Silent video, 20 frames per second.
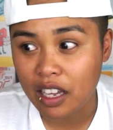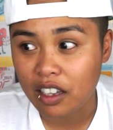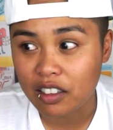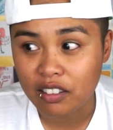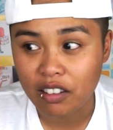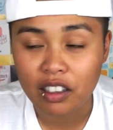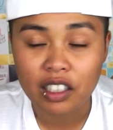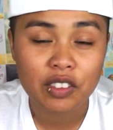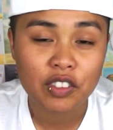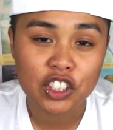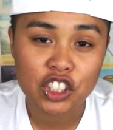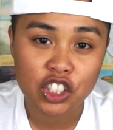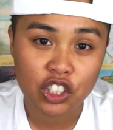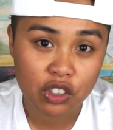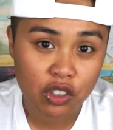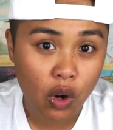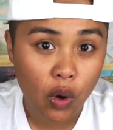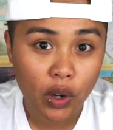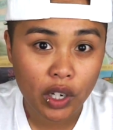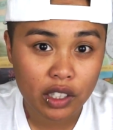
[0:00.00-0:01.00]
that a lot of us are
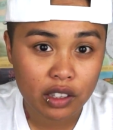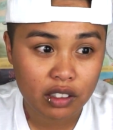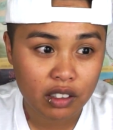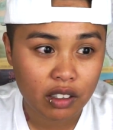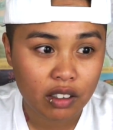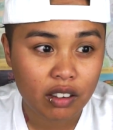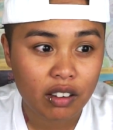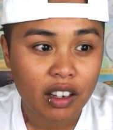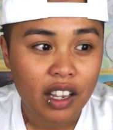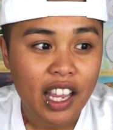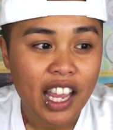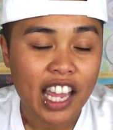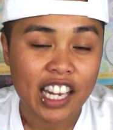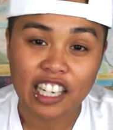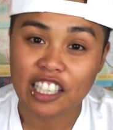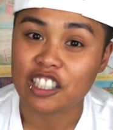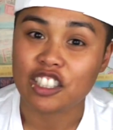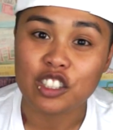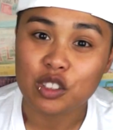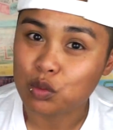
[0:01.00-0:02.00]
going through, and
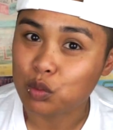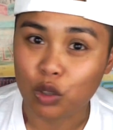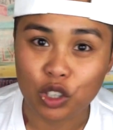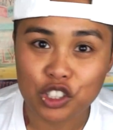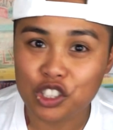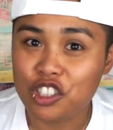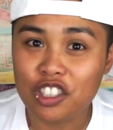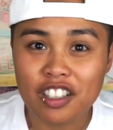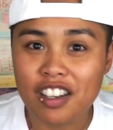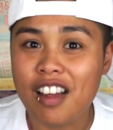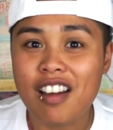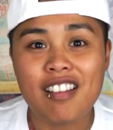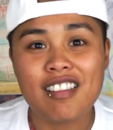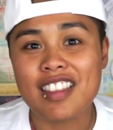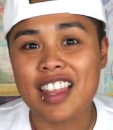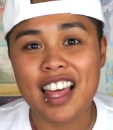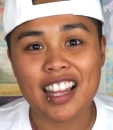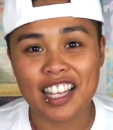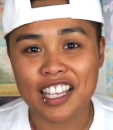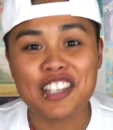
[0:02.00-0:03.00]
I just want you to know
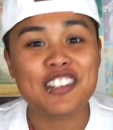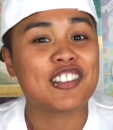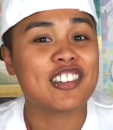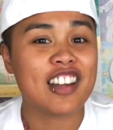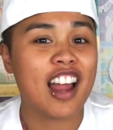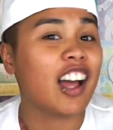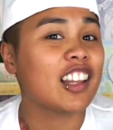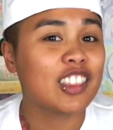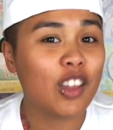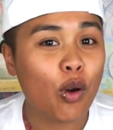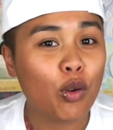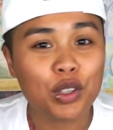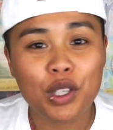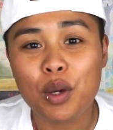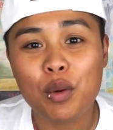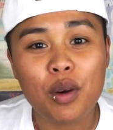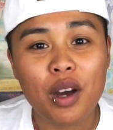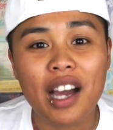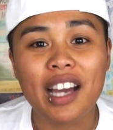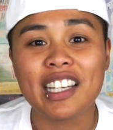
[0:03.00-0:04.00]
that like you're not the
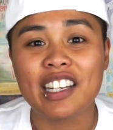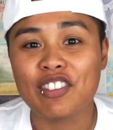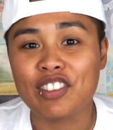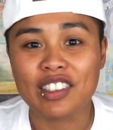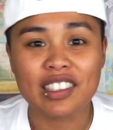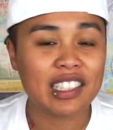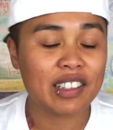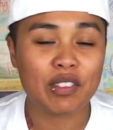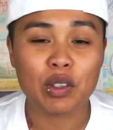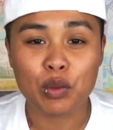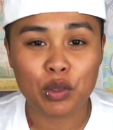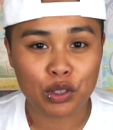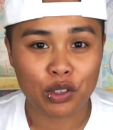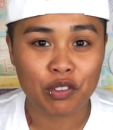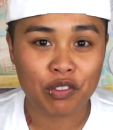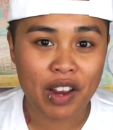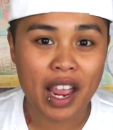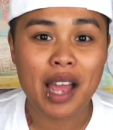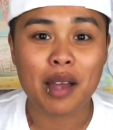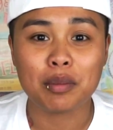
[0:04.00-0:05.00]
only one if you're living with
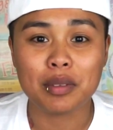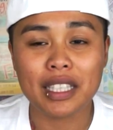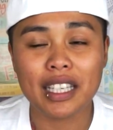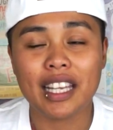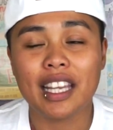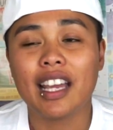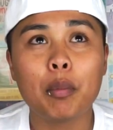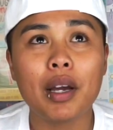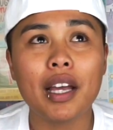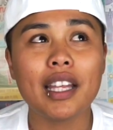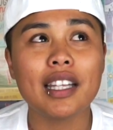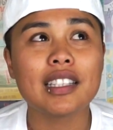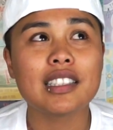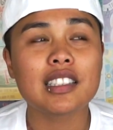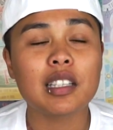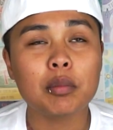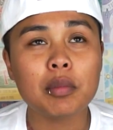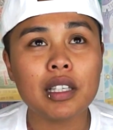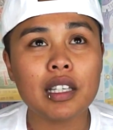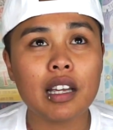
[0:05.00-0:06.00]
your family. But
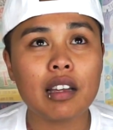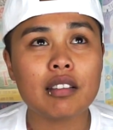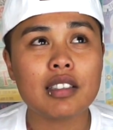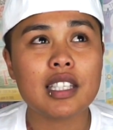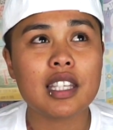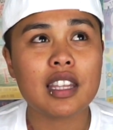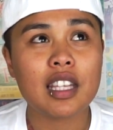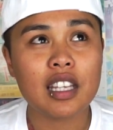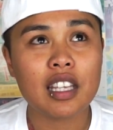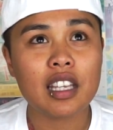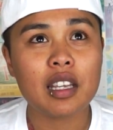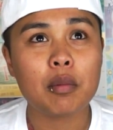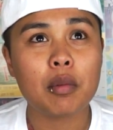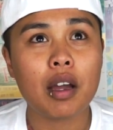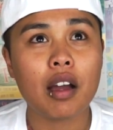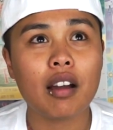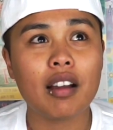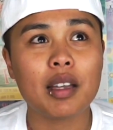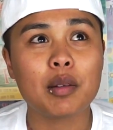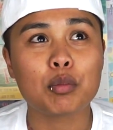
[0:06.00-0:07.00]
something I was thinking
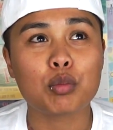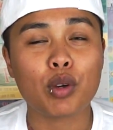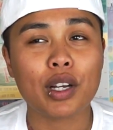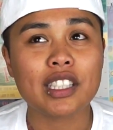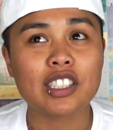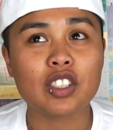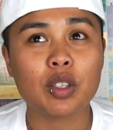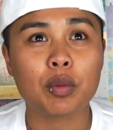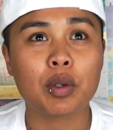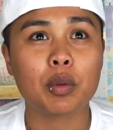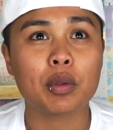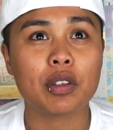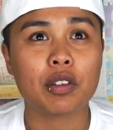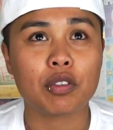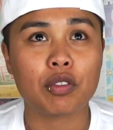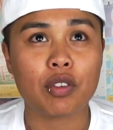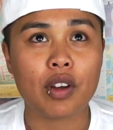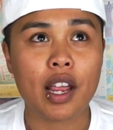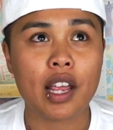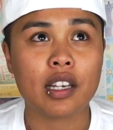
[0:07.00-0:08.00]
about and brainstorming with a
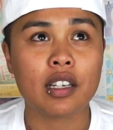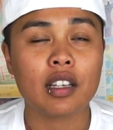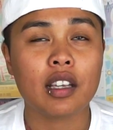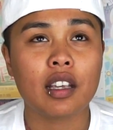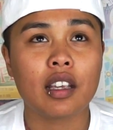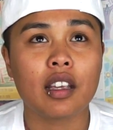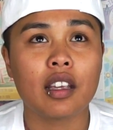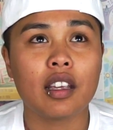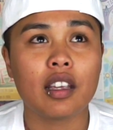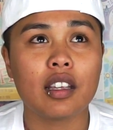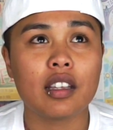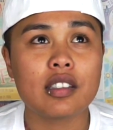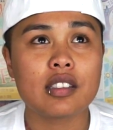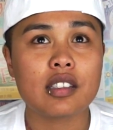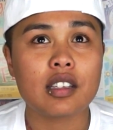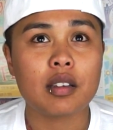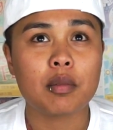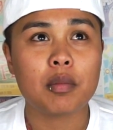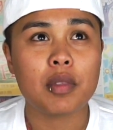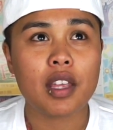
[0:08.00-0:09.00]
friend
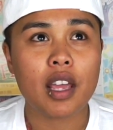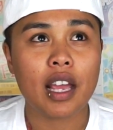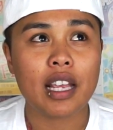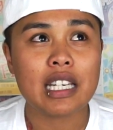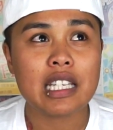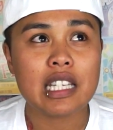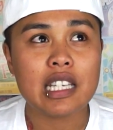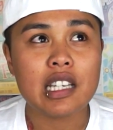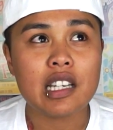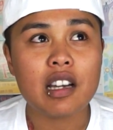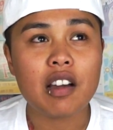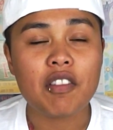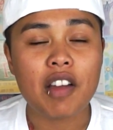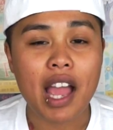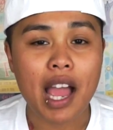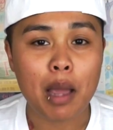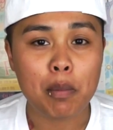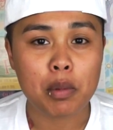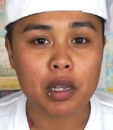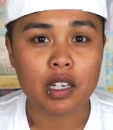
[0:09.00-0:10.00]
is the idea of
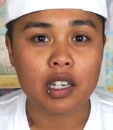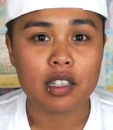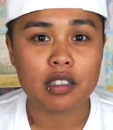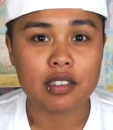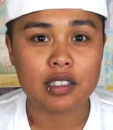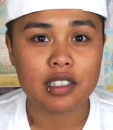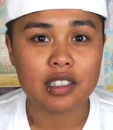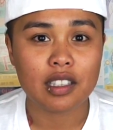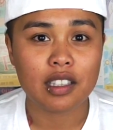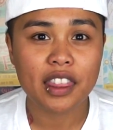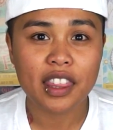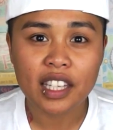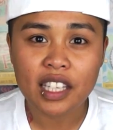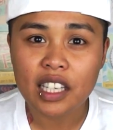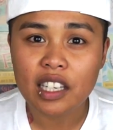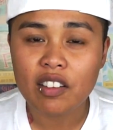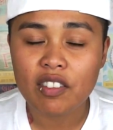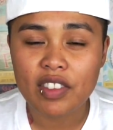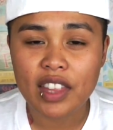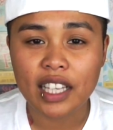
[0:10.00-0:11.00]
happiness.
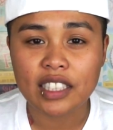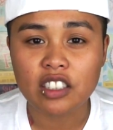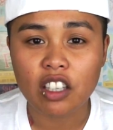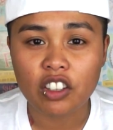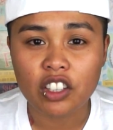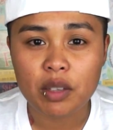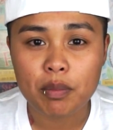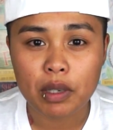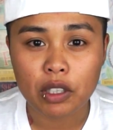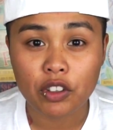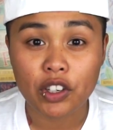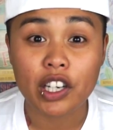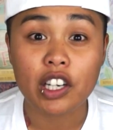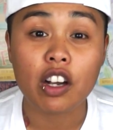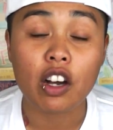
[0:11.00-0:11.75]
Thinking of that documentary